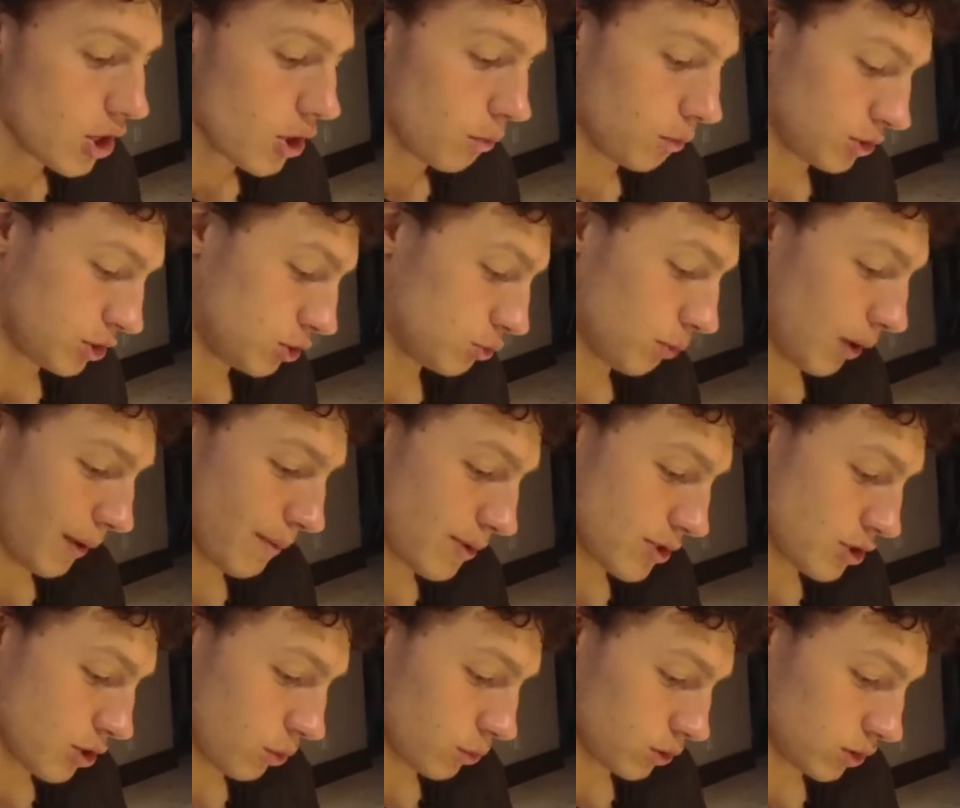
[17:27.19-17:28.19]
which is why we
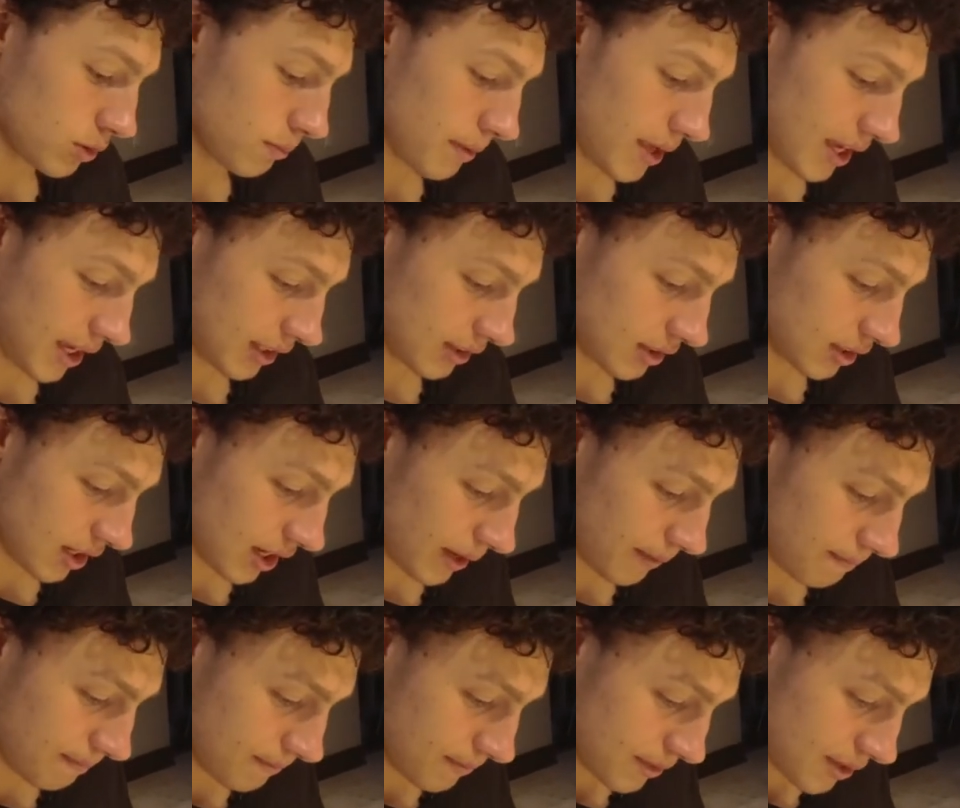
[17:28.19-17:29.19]
chose to bake it today.
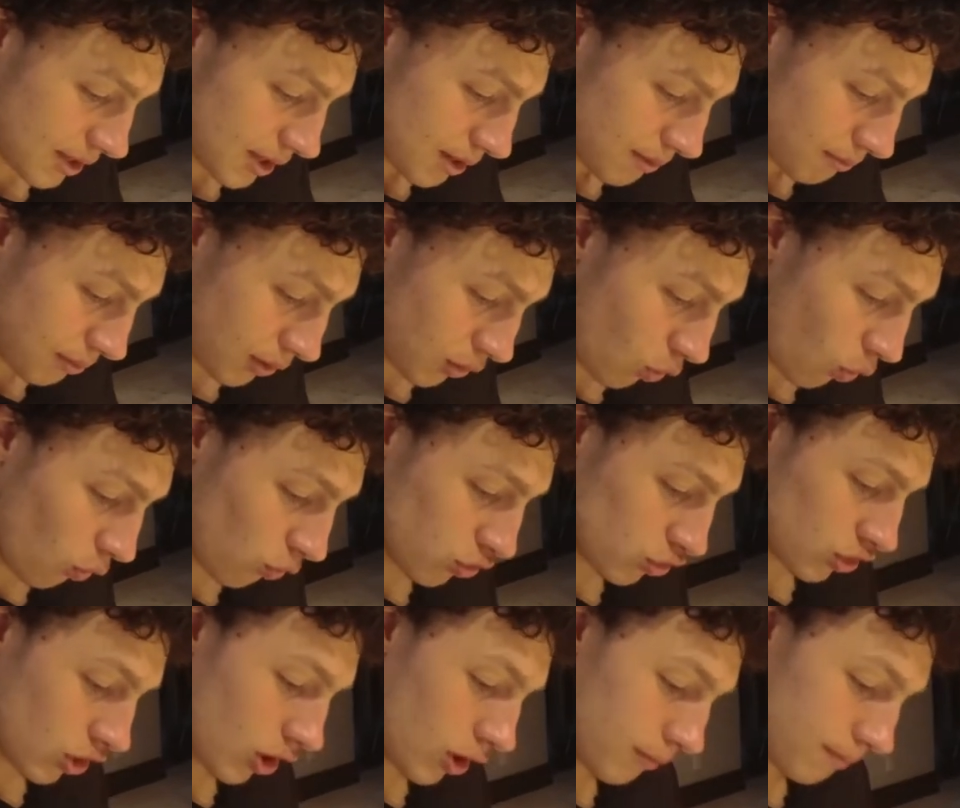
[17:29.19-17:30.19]
But
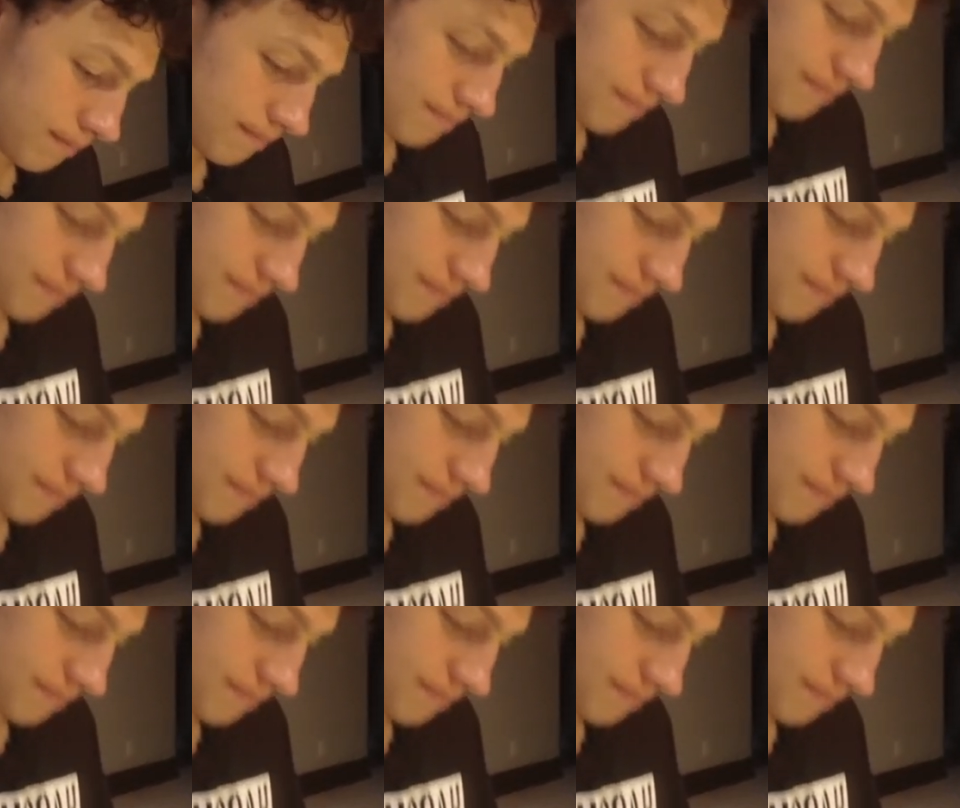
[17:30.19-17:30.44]
overall,